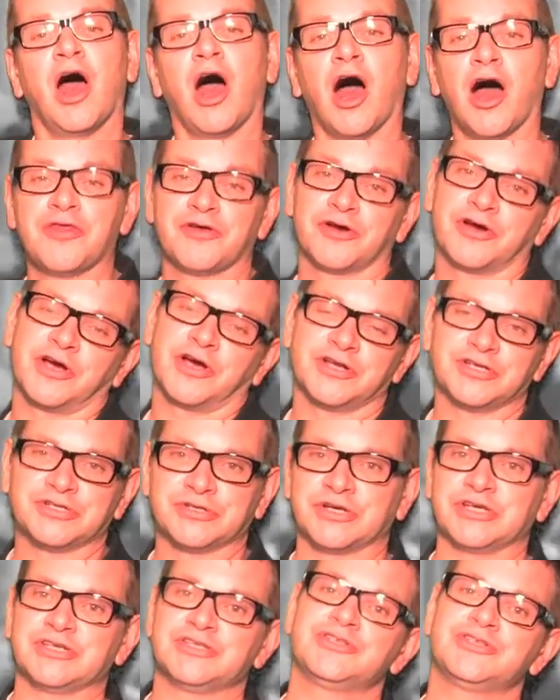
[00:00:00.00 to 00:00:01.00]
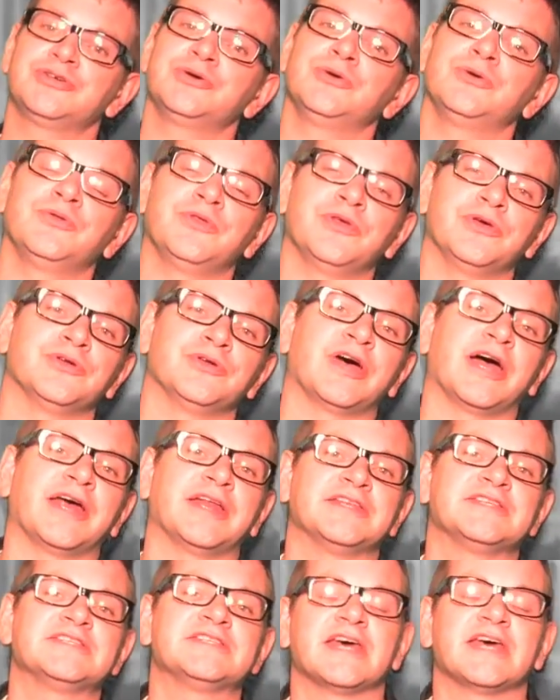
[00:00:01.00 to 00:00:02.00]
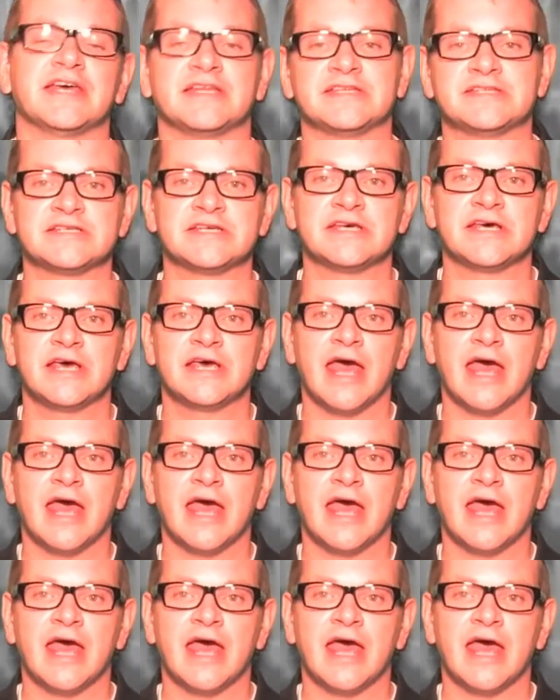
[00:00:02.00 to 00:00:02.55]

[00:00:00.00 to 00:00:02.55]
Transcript: other countries to the United States.